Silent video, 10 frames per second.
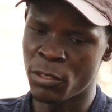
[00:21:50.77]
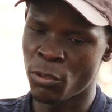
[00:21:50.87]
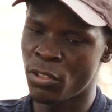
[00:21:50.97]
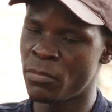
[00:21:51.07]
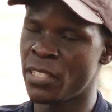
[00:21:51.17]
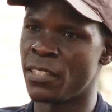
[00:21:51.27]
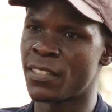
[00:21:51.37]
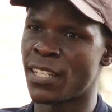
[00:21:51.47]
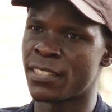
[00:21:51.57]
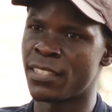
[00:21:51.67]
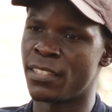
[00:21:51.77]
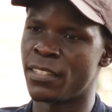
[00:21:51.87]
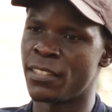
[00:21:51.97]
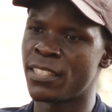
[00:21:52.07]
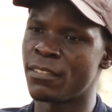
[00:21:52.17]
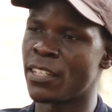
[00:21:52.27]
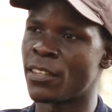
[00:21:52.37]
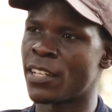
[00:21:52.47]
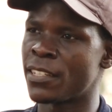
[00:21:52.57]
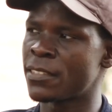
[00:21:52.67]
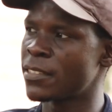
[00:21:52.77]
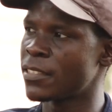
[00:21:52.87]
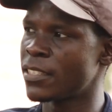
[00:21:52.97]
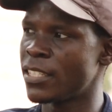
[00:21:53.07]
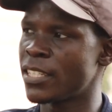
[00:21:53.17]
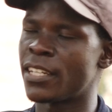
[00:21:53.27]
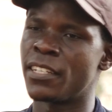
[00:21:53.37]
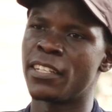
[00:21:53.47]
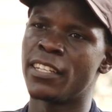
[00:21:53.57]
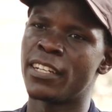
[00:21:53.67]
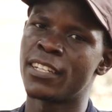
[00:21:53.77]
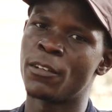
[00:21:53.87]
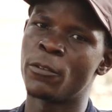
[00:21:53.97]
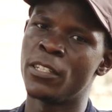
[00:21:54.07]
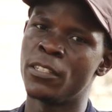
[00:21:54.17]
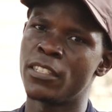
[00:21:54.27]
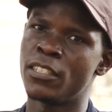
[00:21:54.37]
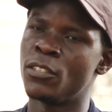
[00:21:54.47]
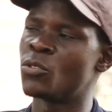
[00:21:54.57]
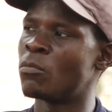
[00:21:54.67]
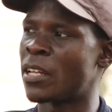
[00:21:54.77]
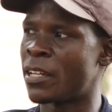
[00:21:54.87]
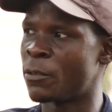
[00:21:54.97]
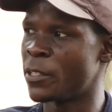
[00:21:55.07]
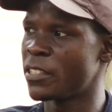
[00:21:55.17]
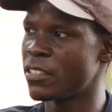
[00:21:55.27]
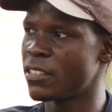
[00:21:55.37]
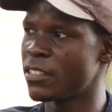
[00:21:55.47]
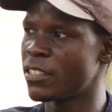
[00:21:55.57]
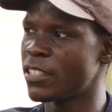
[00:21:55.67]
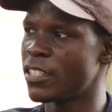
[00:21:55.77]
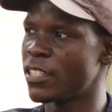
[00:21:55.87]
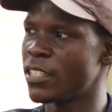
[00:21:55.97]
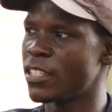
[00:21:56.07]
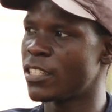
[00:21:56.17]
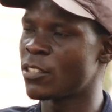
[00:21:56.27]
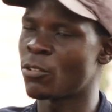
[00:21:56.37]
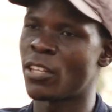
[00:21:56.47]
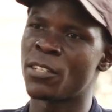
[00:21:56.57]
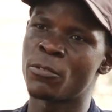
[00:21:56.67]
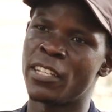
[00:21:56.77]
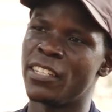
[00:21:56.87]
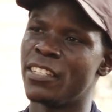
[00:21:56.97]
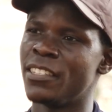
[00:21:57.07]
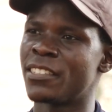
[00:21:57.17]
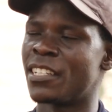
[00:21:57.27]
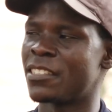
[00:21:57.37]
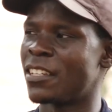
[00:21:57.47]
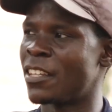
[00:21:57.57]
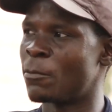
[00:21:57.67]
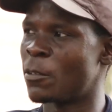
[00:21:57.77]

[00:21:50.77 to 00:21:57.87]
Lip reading: He told me he started receiving threats and he ran away into Malawi. So that's where he is at the